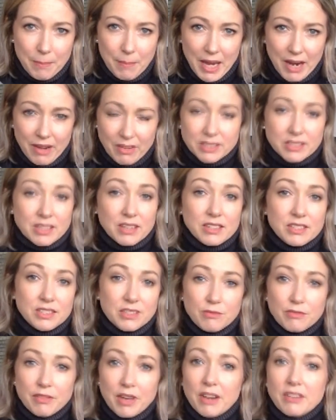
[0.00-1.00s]
parasites and
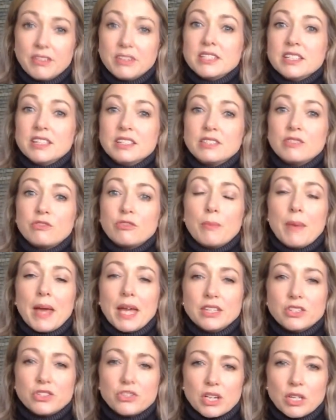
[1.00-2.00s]
viruses from
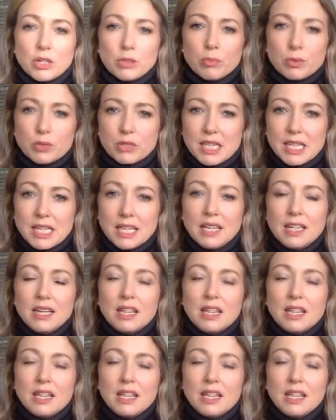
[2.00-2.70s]
entering your body.